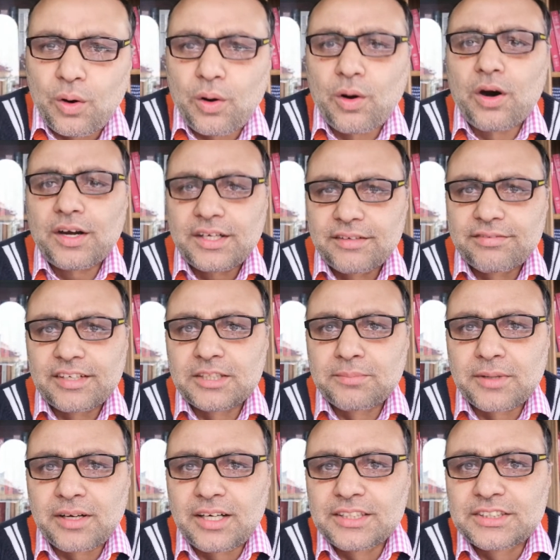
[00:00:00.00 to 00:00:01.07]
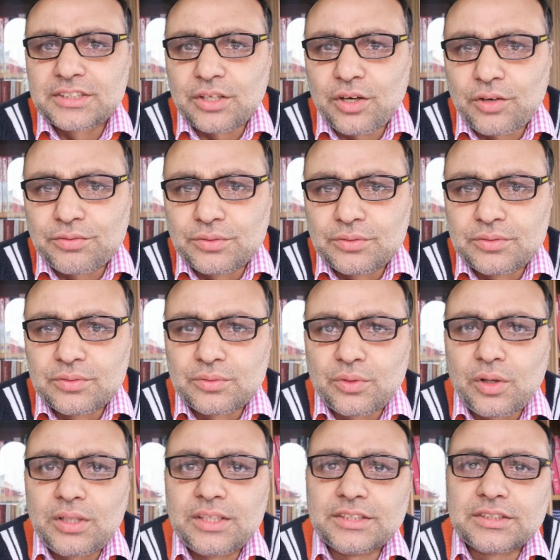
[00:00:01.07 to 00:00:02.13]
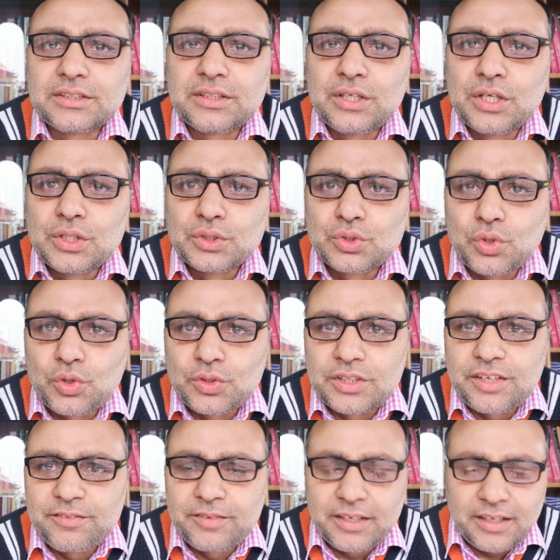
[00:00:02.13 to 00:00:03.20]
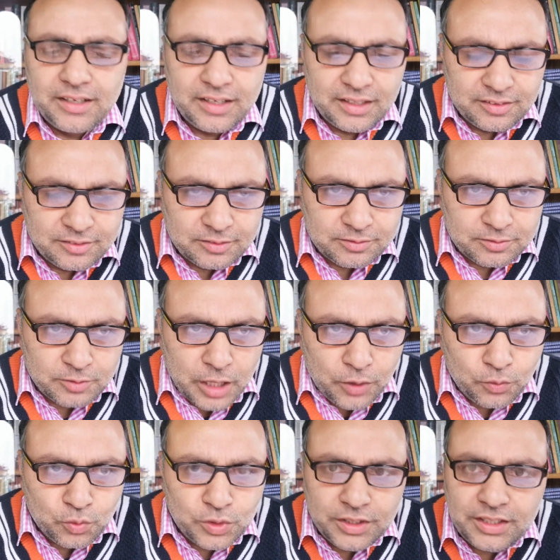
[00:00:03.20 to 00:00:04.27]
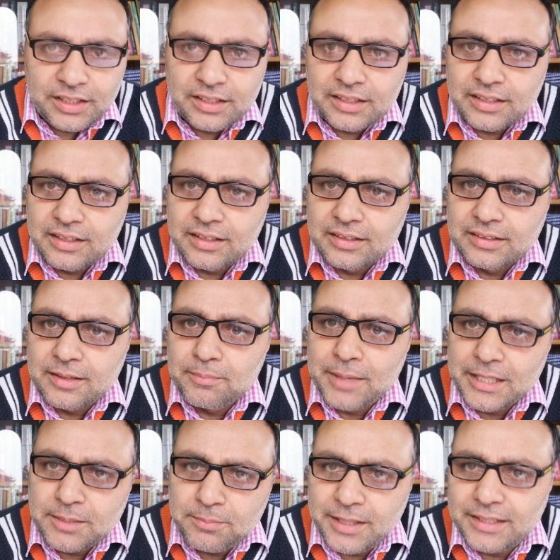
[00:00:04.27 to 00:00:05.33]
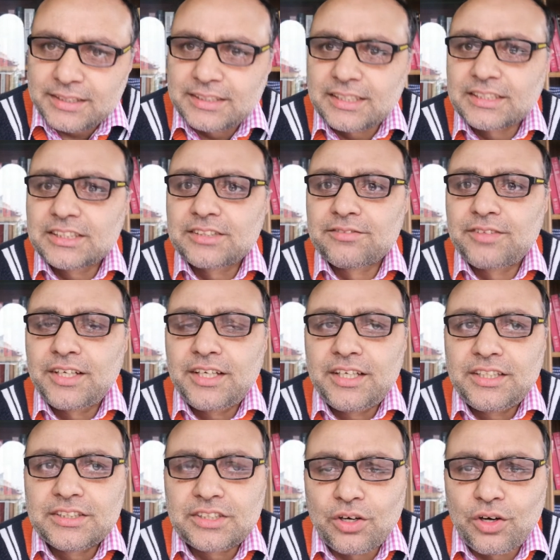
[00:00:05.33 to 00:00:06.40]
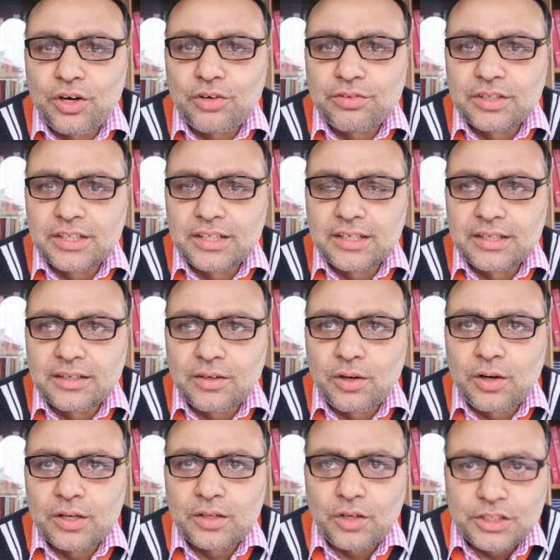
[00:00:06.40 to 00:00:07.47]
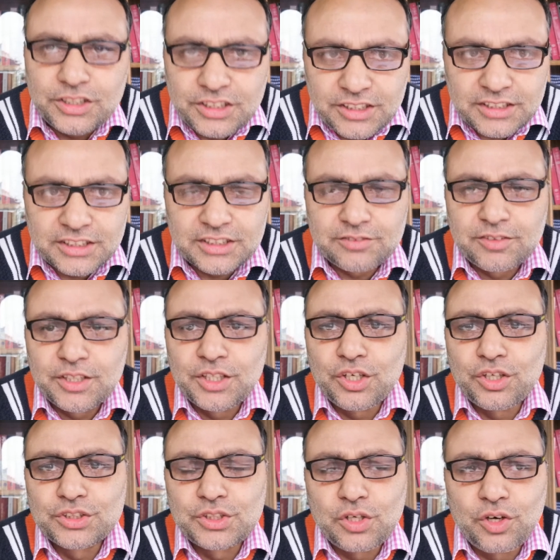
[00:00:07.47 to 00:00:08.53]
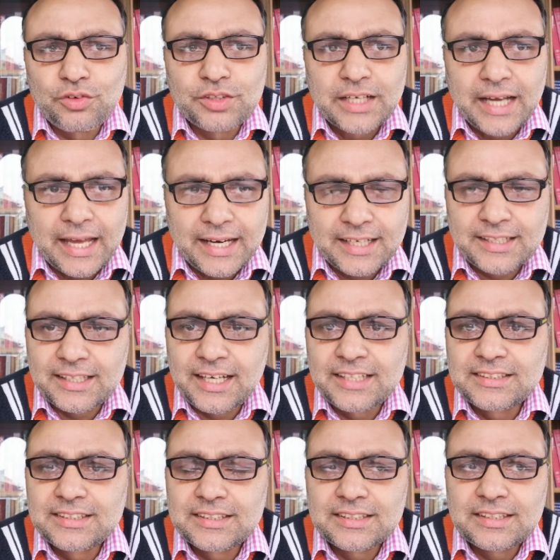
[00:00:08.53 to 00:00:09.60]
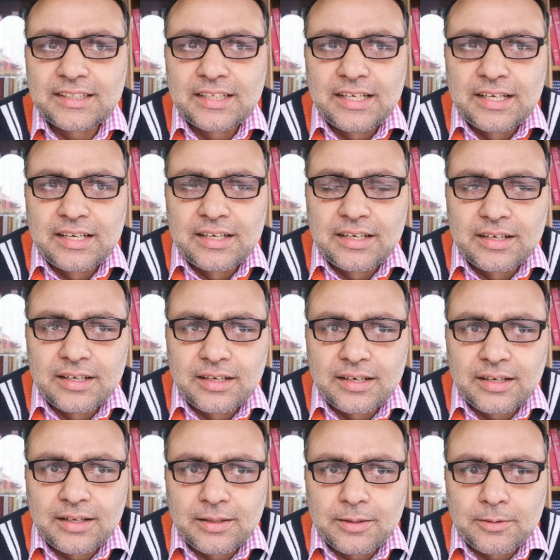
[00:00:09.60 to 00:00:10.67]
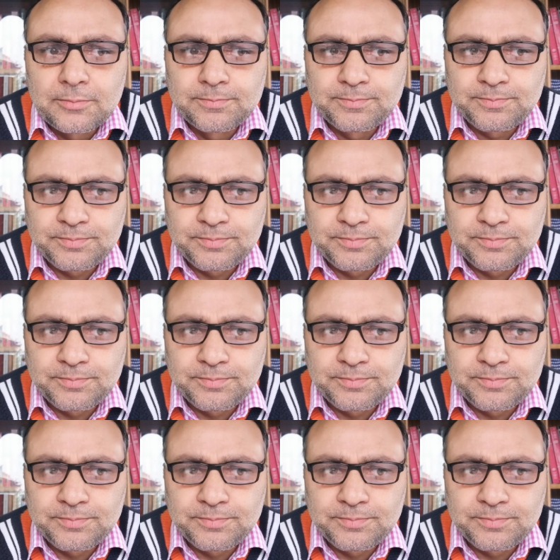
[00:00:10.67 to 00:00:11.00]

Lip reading: or different branches of knowledge. So the way how we the mathematicians ways of or logicians ways of characterizing uh,